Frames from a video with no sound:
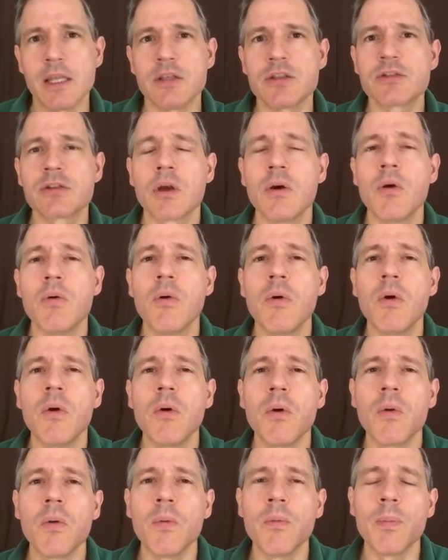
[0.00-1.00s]
So,
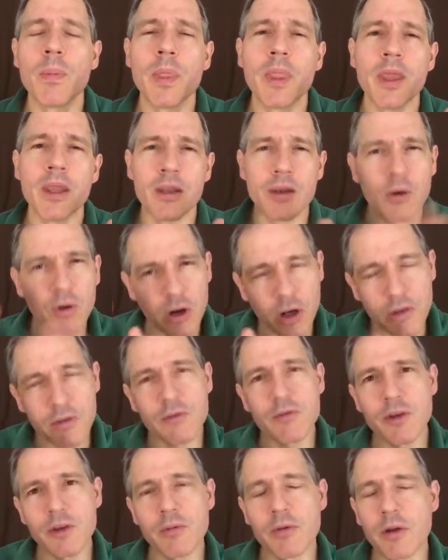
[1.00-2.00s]
in, in
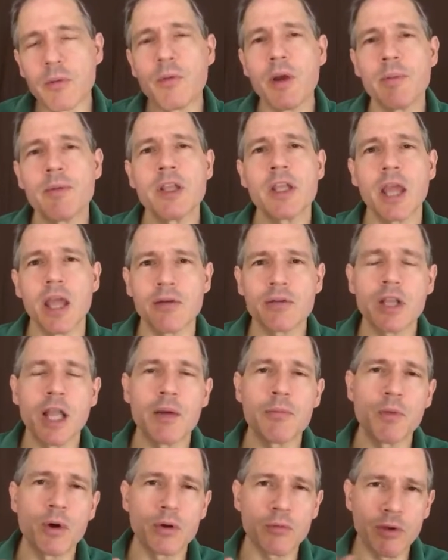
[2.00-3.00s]
the you know, women have a
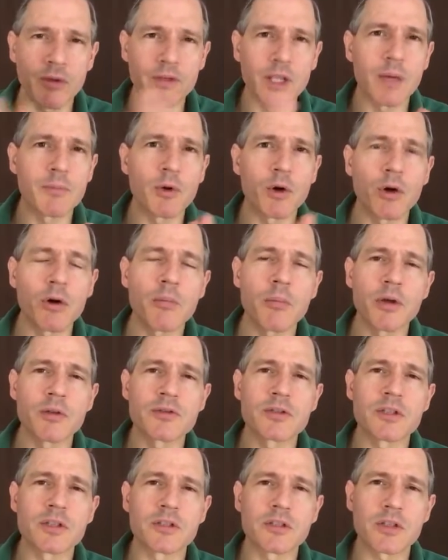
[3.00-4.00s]
lot more. We have a lot more
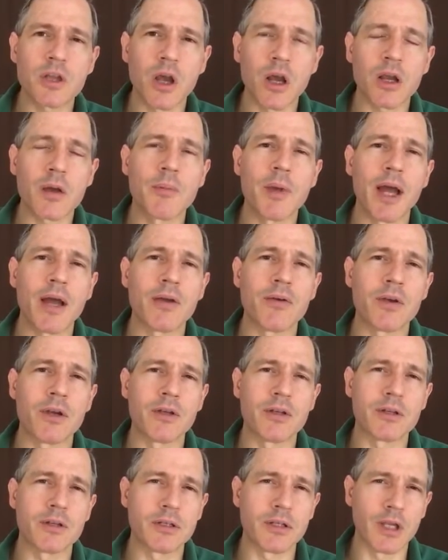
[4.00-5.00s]
hormones to talk about.
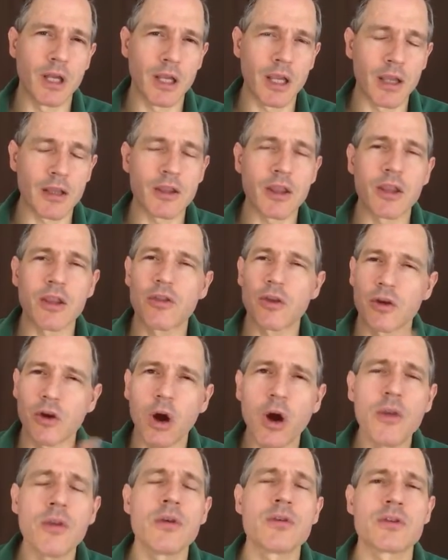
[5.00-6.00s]
There are
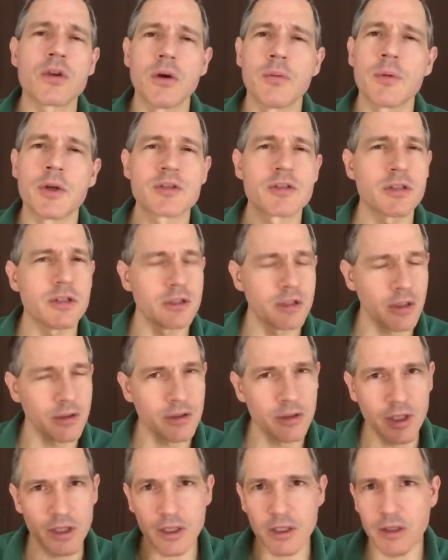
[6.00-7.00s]
all those hormones. The,
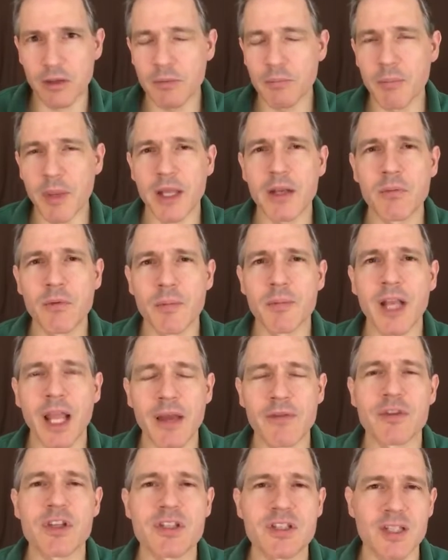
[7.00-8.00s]
the men and women
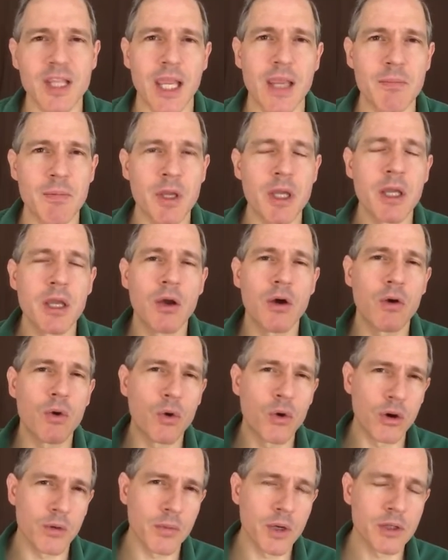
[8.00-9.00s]
have the same
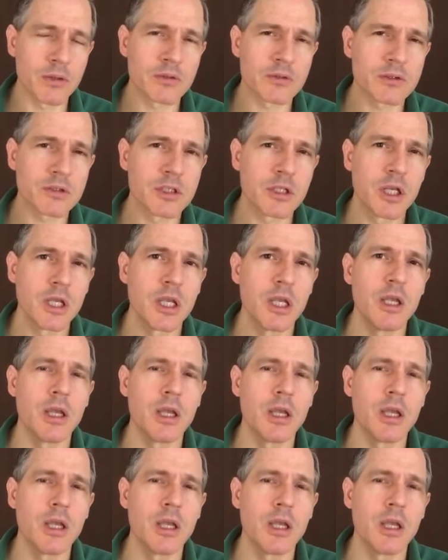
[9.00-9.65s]
hormones.